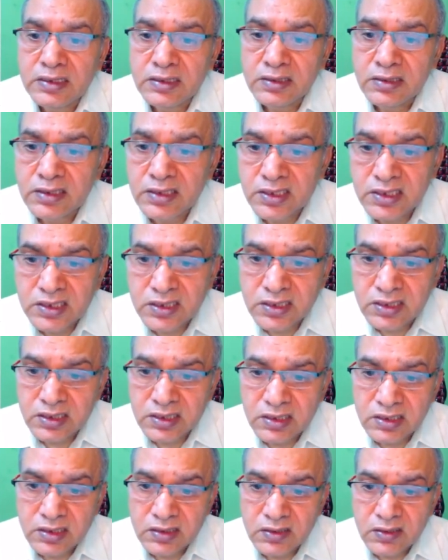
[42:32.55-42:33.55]
this
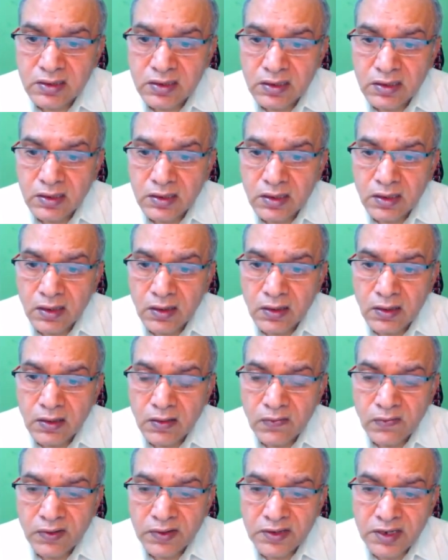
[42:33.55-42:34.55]

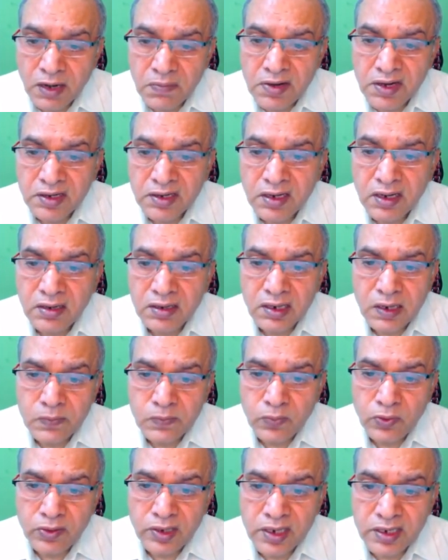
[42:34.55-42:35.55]
fundamental
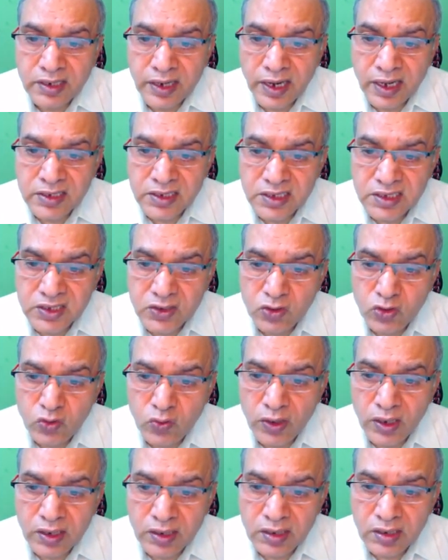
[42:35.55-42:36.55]
component as a
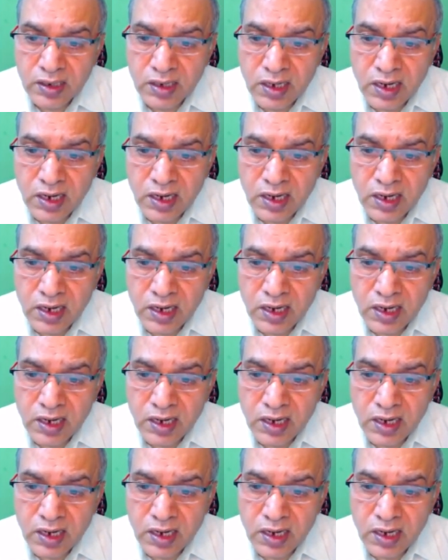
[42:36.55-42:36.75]
Q1